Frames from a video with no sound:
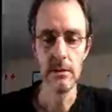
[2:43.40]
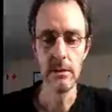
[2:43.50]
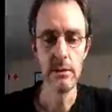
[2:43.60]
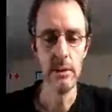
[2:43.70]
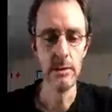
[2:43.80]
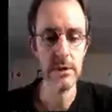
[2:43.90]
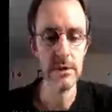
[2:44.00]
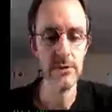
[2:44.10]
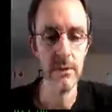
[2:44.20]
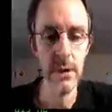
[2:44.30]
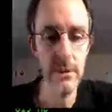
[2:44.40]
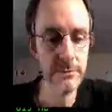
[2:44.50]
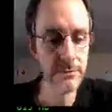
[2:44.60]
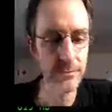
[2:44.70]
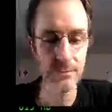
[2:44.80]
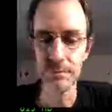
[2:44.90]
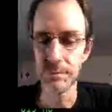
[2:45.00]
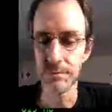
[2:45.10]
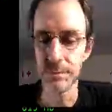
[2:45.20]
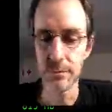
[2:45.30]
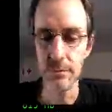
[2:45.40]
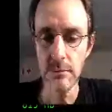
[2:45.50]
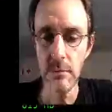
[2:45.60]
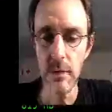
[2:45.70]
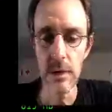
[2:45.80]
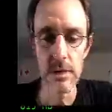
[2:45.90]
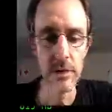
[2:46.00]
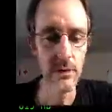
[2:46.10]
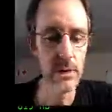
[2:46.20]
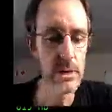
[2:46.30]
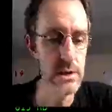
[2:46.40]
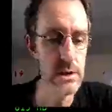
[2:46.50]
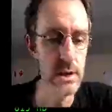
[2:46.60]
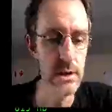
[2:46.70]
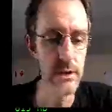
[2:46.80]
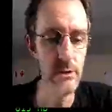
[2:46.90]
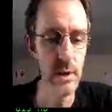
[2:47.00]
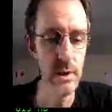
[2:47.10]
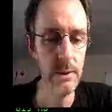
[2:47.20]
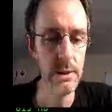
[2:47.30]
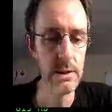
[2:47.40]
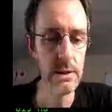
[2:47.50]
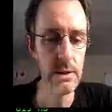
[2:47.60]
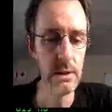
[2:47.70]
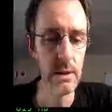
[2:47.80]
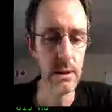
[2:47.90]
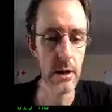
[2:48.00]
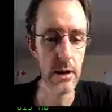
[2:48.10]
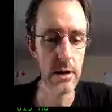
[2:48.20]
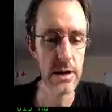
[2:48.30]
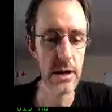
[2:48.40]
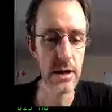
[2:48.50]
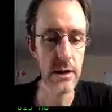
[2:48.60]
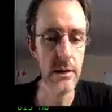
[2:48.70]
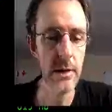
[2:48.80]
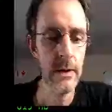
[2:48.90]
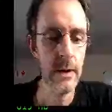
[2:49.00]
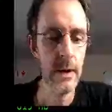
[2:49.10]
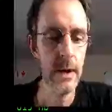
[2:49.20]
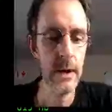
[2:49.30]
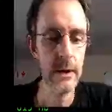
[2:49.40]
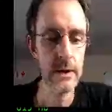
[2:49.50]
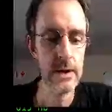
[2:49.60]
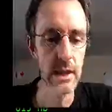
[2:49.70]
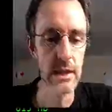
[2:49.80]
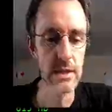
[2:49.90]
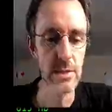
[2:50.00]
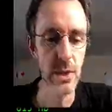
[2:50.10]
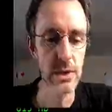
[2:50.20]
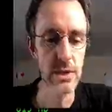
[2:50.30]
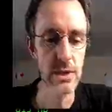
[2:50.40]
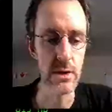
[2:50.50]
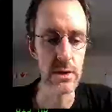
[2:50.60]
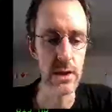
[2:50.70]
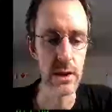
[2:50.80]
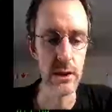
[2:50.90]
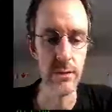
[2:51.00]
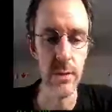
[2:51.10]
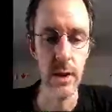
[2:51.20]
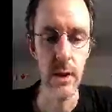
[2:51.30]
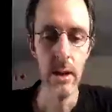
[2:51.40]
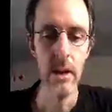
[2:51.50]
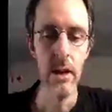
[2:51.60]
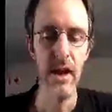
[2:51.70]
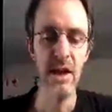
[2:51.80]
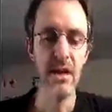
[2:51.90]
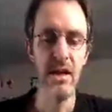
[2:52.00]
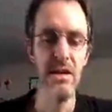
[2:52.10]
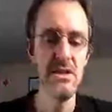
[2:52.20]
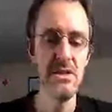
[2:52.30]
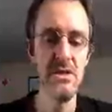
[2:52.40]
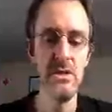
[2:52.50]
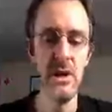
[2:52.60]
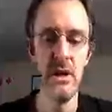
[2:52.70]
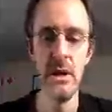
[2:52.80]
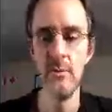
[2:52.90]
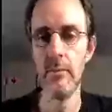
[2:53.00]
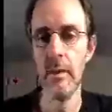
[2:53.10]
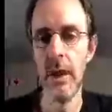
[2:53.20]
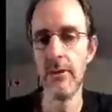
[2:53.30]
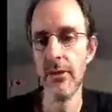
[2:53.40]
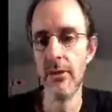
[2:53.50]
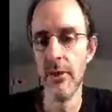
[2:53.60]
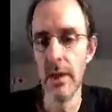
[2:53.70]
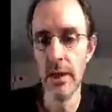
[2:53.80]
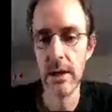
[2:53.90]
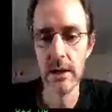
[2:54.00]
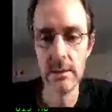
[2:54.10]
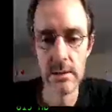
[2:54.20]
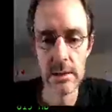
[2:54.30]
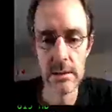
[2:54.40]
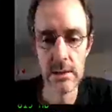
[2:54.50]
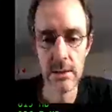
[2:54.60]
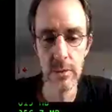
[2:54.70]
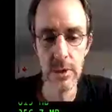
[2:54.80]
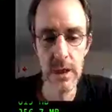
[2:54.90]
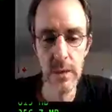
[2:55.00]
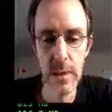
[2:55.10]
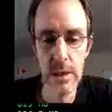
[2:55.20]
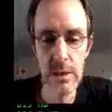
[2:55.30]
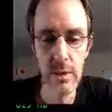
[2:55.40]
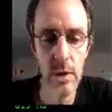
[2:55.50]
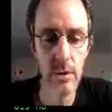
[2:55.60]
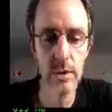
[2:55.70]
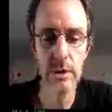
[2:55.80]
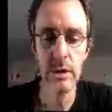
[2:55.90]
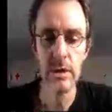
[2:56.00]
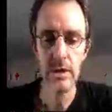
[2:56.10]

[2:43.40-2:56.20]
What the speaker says: two images for me. So the first is the dev web image container now, and the second is a Postgres container. And I need to have a sample database to work with.